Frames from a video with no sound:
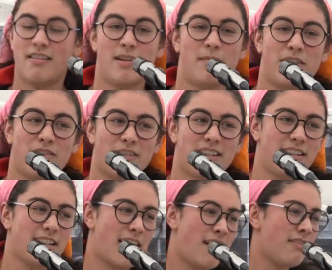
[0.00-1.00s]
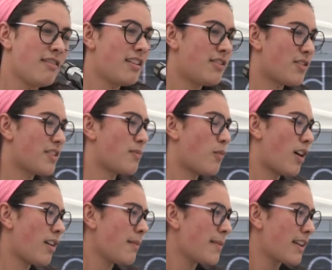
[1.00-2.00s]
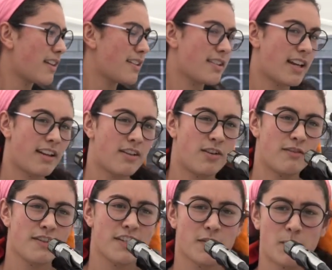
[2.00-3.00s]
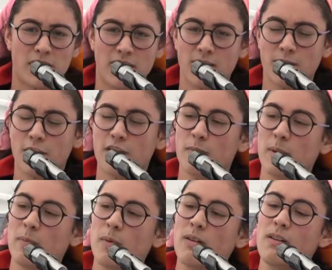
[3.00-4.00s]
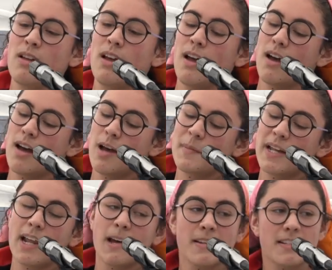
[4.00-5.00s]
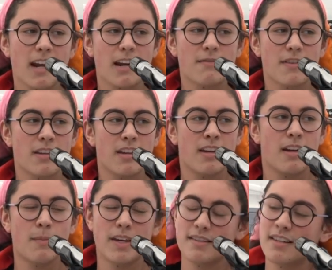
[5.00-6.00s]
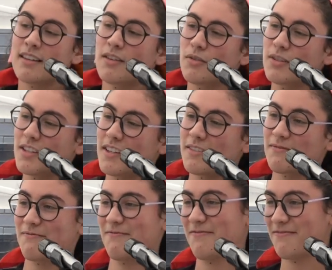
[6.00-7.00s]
I'm gonna go sit down and drink some water because I get nervous speaking in front of people. Um, and now it's time for the amazing coffee.